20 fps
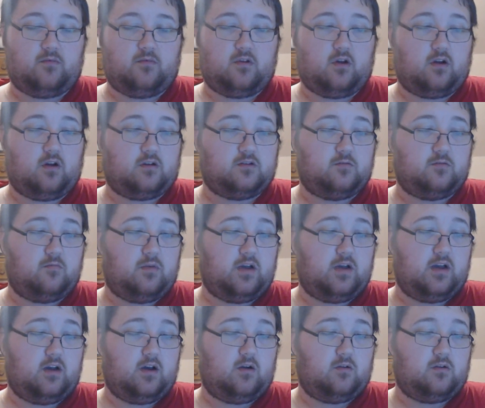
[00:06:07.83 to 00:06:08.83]
Talks
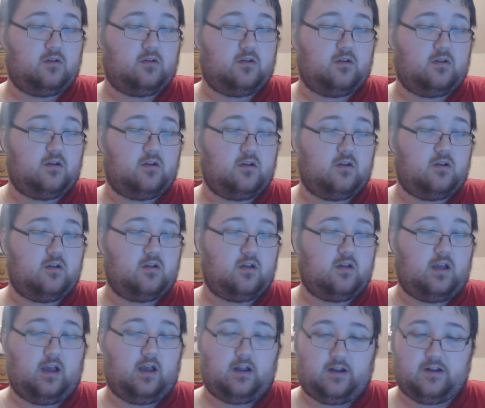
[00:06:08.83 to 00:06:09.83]
about
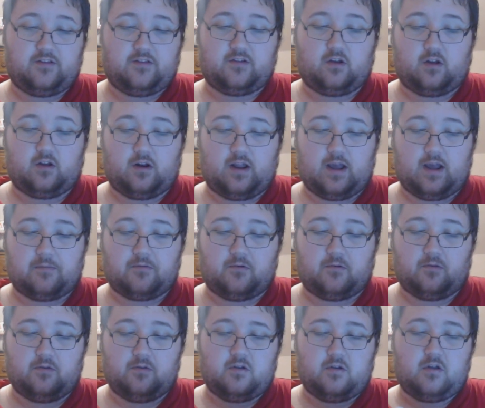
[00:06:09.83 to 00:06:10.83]
how to install an
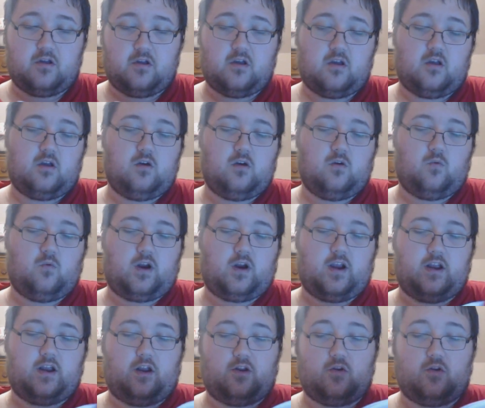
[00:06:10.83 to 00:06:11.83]
Apple, what
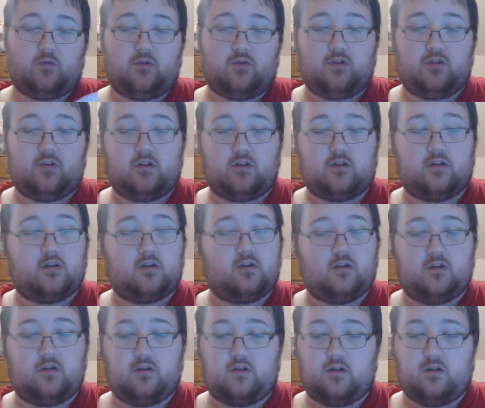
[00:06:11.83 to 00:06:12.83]
can you do with it,
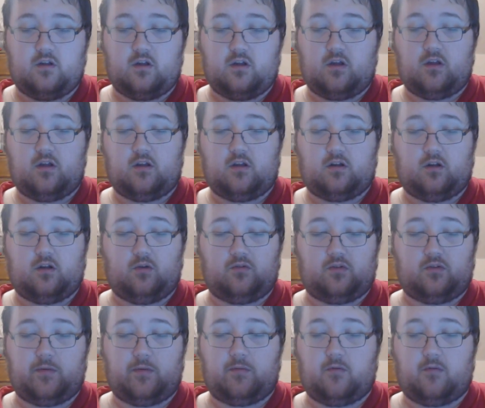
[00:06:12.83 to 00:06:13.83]
goes a
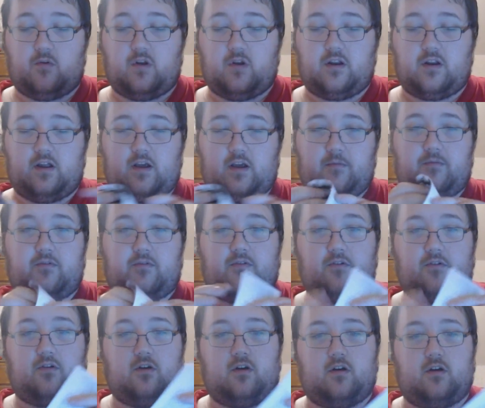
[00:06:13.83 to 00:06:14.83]
little bit more in depth
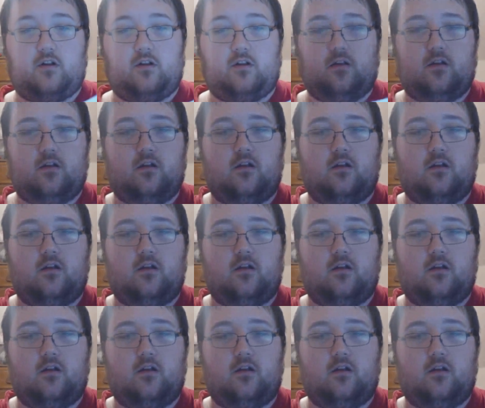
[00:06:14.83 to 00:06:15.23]
on